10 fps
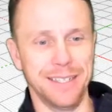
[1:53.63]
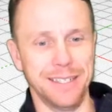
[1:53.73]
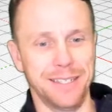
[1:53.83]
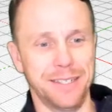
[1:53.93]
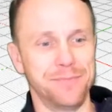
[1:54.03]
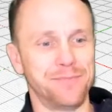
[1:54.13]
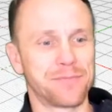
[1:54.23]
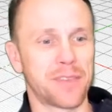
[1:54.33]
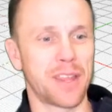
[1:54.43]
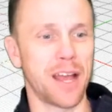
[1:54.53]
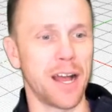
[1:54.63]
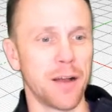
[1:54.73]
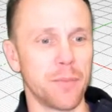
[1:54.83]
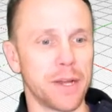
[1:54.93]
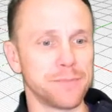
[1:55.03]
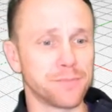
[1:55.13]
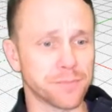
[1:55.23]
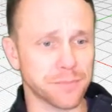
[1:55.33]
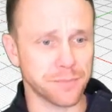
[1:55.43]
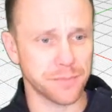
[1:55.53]
But
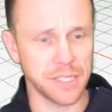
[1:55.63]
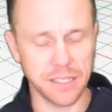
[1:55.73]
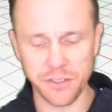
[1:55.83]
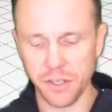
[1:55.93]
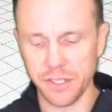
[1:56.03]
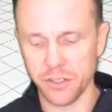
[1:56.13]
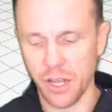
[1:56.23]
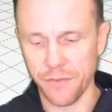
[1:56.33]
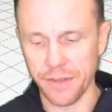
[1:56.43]
let's start this off,